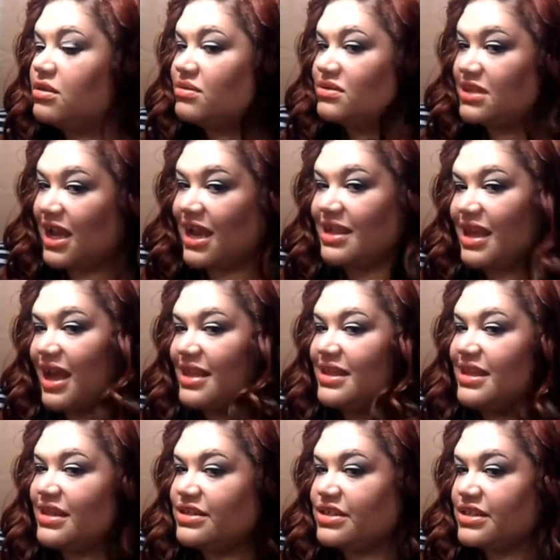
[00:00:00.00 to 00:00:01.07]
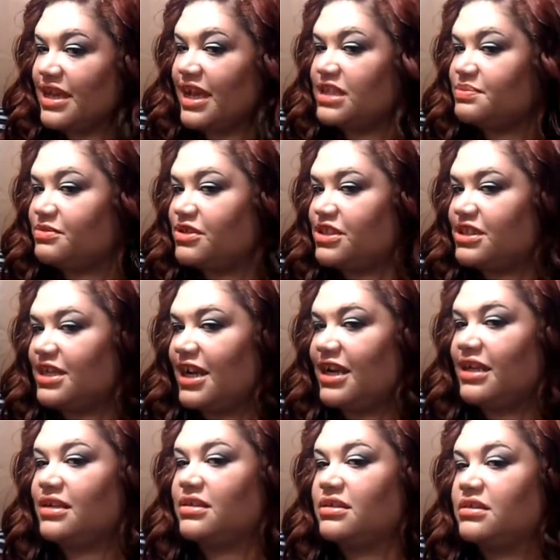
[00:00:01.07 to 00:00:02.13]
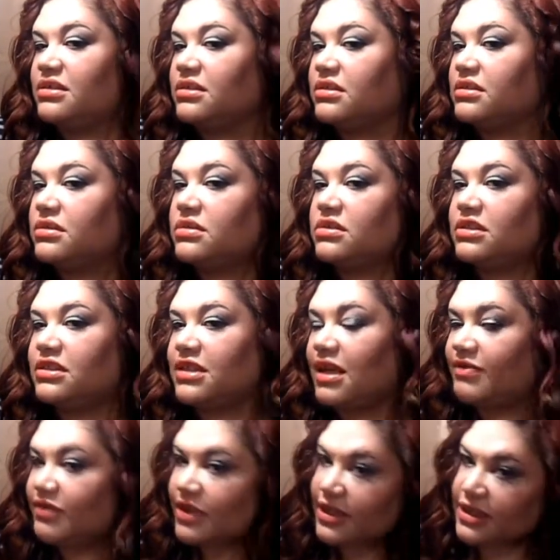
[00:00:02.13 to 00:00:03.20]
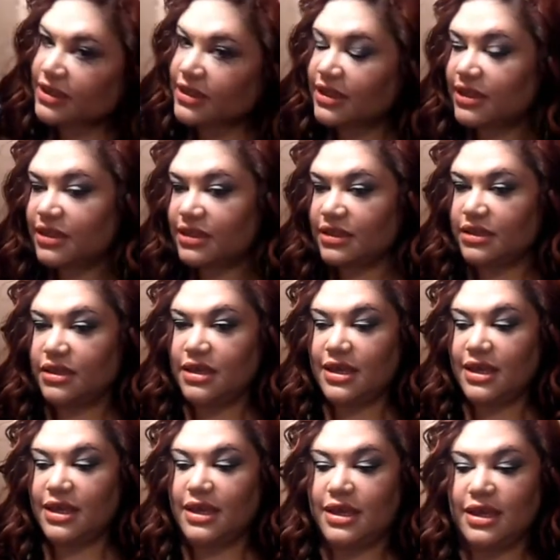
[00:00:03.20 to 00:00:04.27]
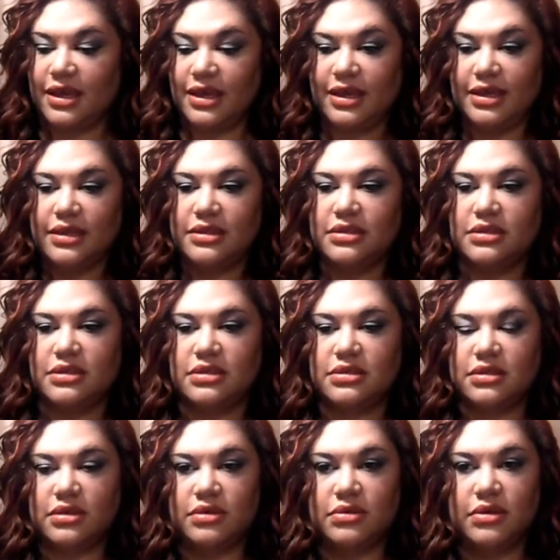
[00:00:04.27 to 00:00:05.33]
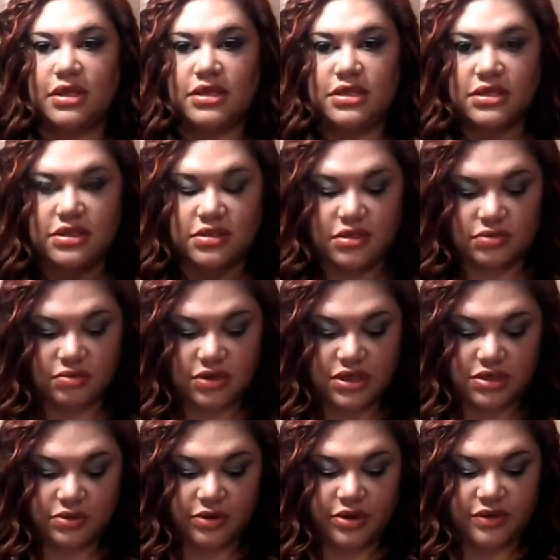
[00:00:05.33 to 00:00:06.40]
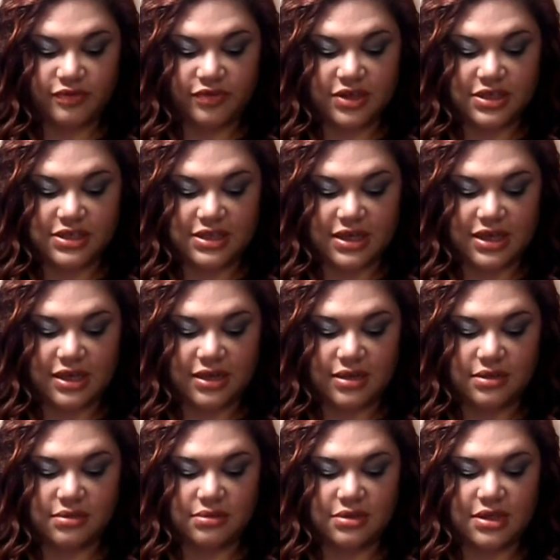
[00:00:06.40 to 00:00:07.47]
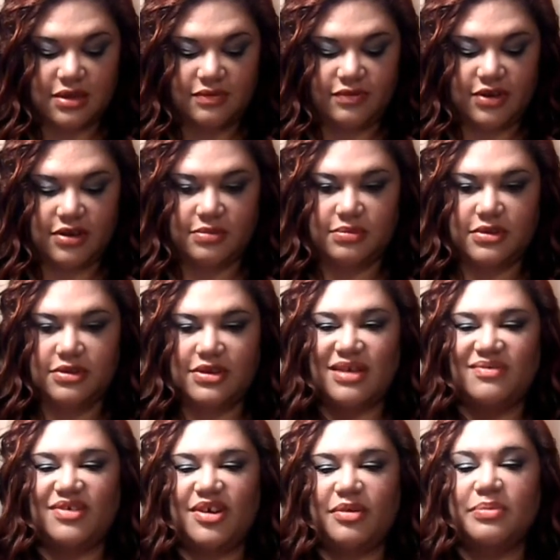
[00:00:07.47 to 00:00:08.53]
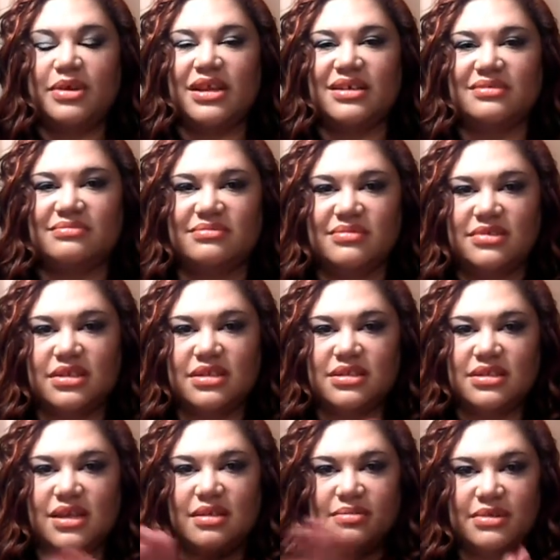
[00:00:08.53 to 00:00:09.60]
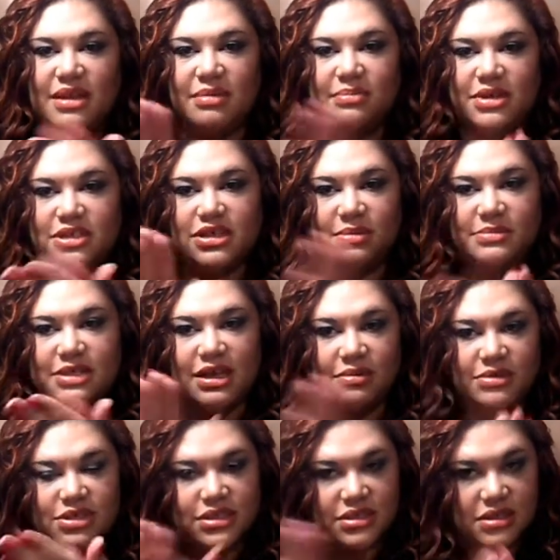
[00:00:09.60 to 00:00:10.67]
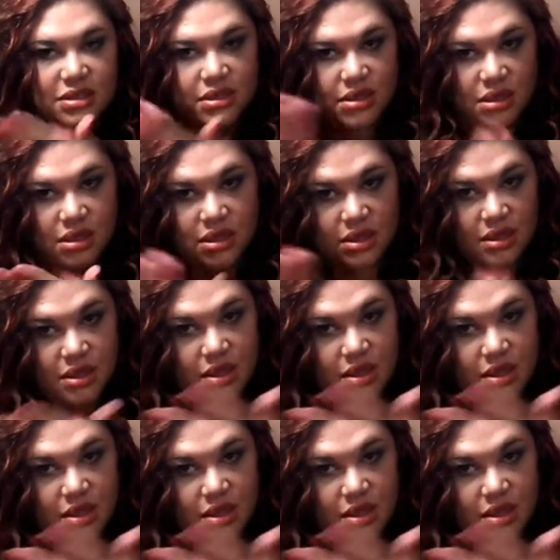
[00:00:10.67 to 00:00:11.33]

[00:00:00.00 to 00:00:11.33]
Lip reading: you know, I think it just adds more shine, definitely. And so I just 3 squirts for each side. They're not very big. Not much comes out, which is good.